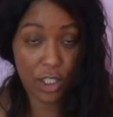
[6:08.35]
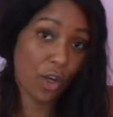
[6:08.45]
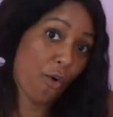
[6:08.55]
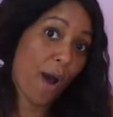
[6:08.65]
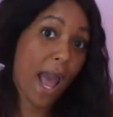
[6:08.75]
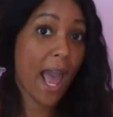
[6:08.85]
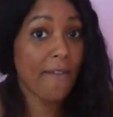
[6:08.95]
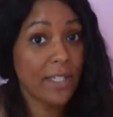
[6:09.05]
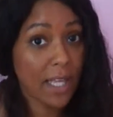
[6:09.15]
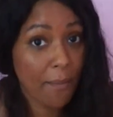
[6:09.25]
so I
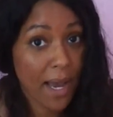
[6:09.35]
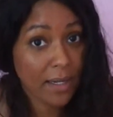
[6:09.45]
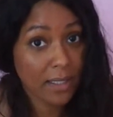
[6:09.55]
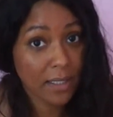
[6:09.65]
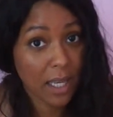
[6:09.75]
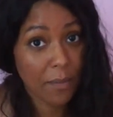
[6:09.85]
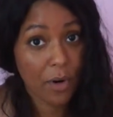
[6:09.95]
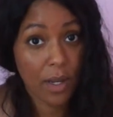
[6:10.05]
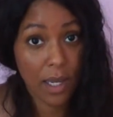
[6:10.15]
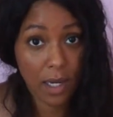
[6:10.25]
haven't said my
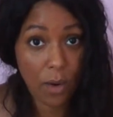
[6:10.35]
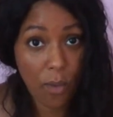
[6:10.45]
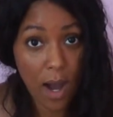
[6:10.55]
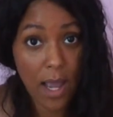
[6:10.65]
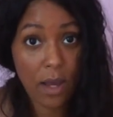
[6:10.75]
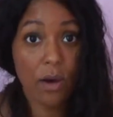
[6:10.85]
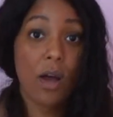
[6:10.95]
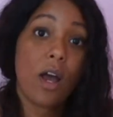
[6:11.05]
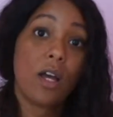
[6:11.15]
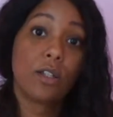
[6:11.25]
disclaimer in a while,